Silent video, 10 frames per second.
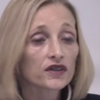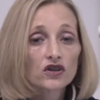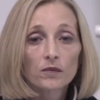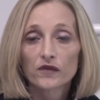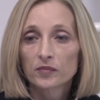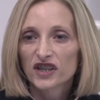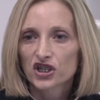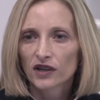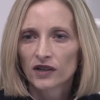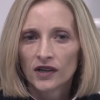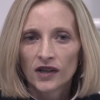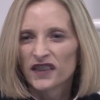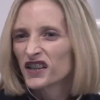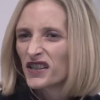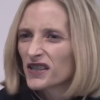on the top of a picture,
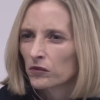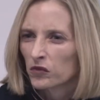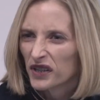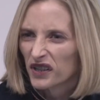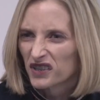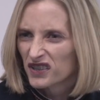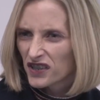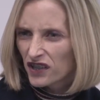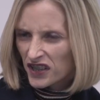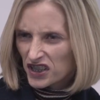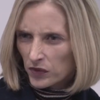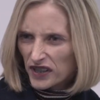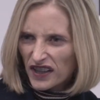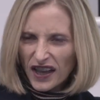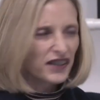and the kids haven't read it because you don't need to
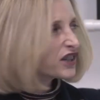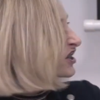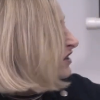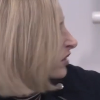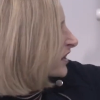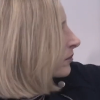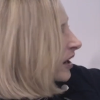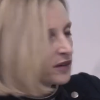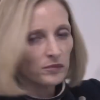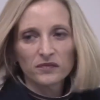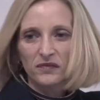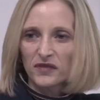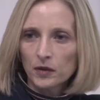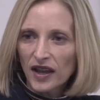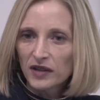read that. You just read the
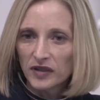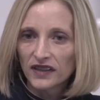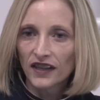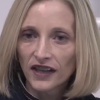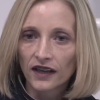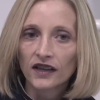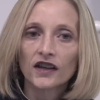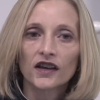main bit there.